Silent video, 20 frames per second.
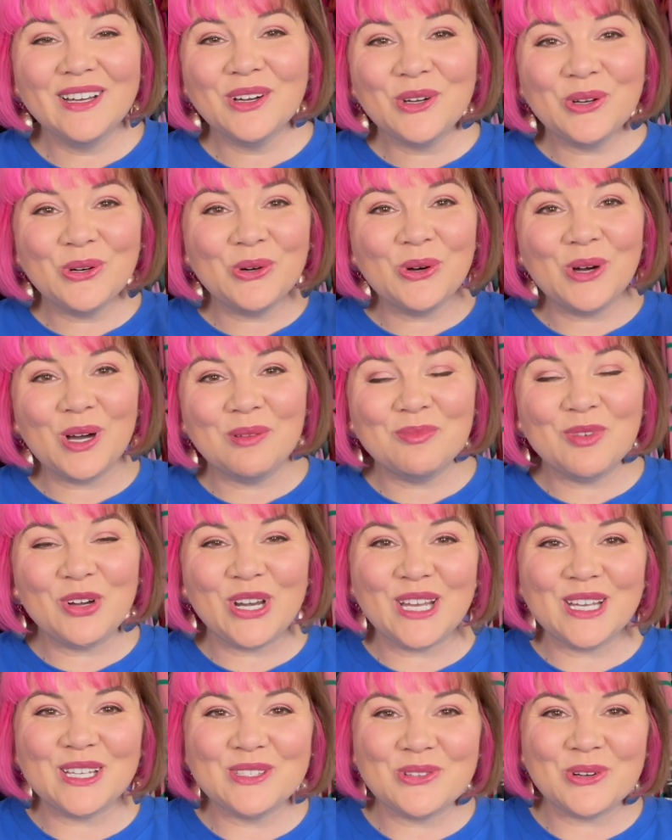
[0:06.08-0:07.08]
ko
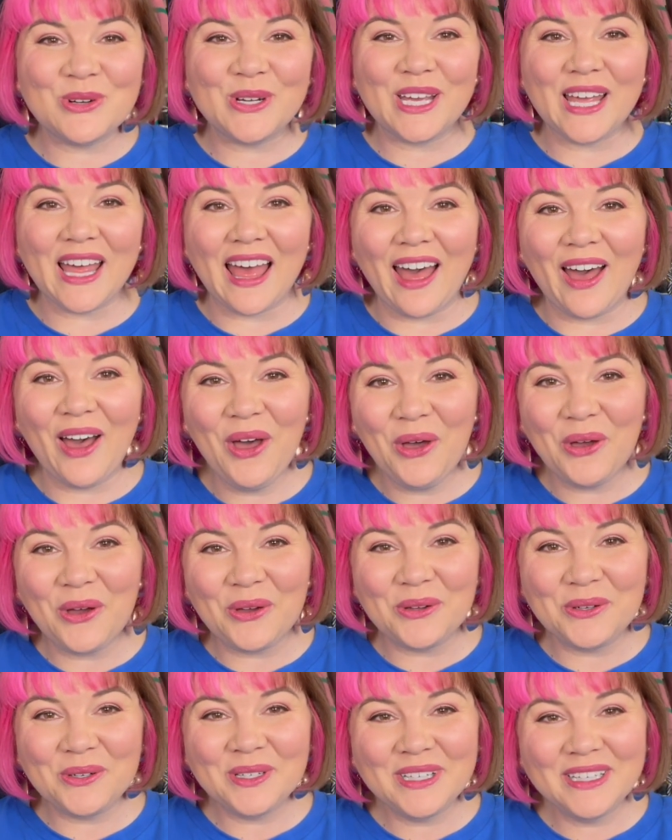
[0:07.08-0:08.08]
Monique Doy,
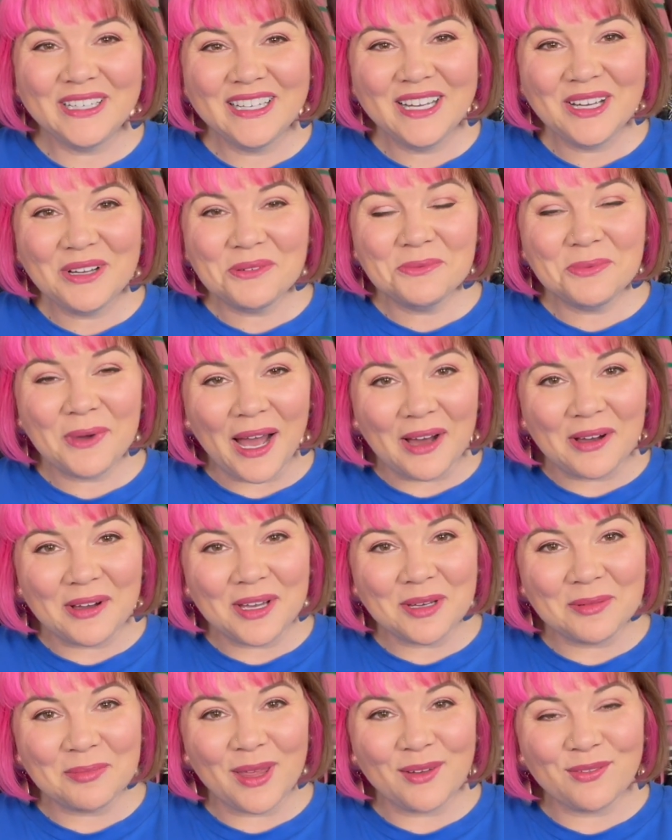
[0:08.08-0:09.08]
aho.
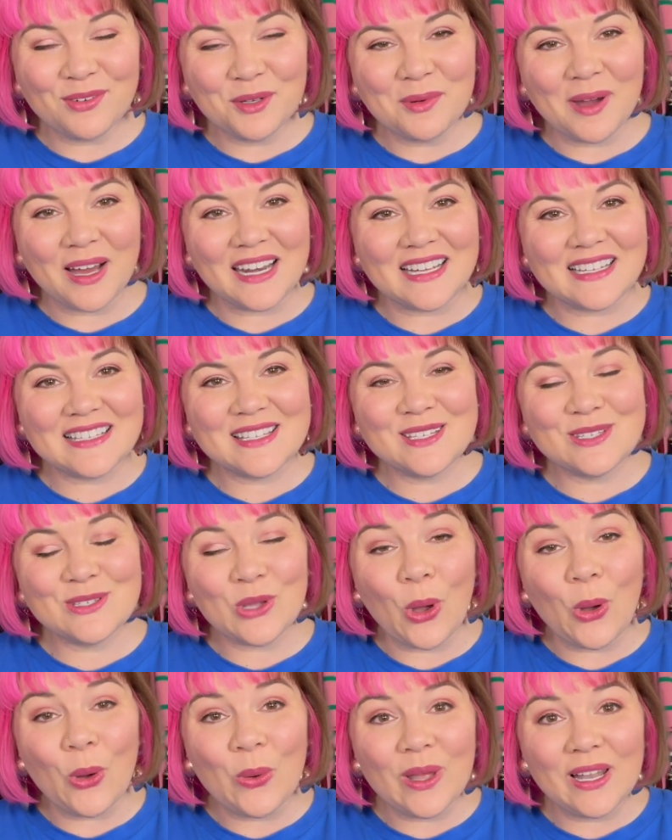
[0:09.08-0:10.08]
Welcome everyone, it's
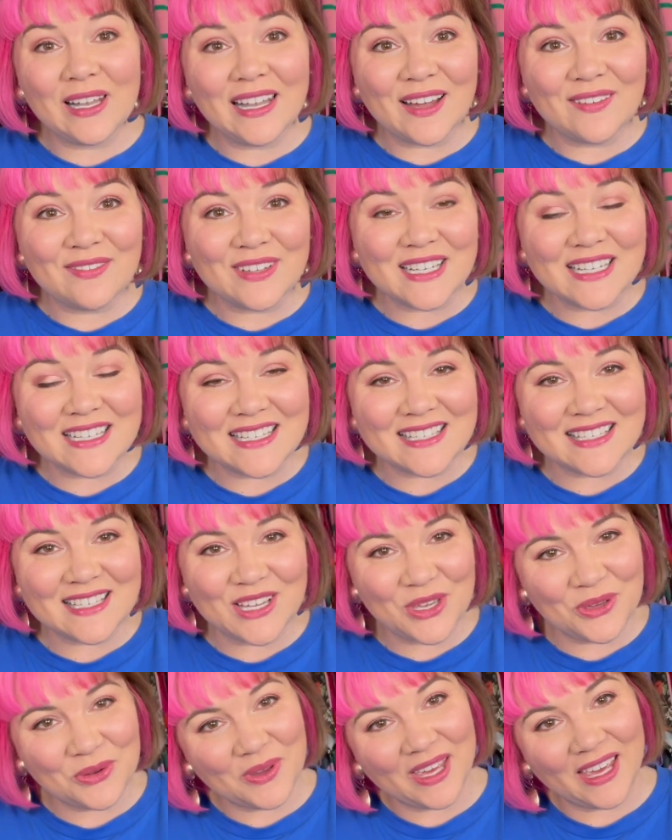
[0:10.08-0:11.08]
so lovely to see
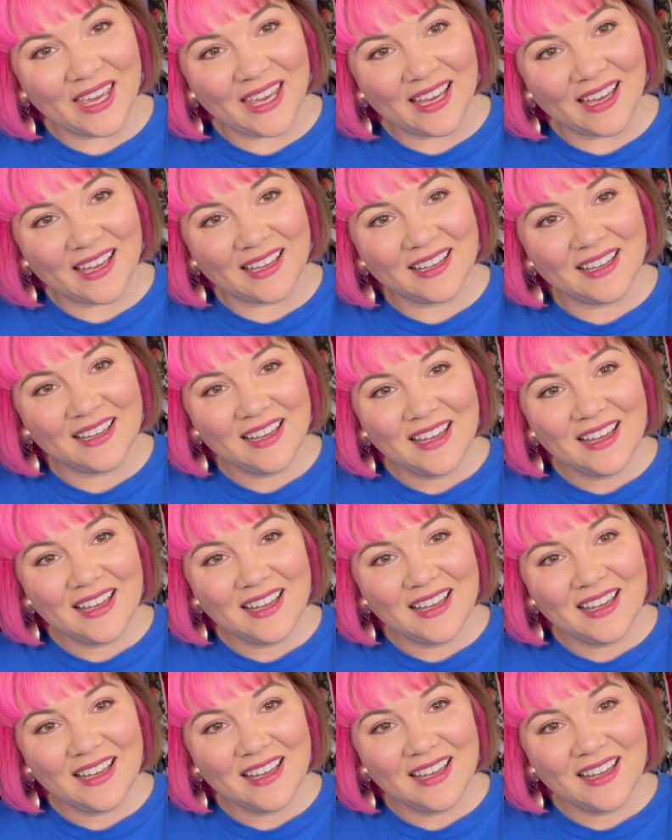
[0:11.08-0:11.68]
you here.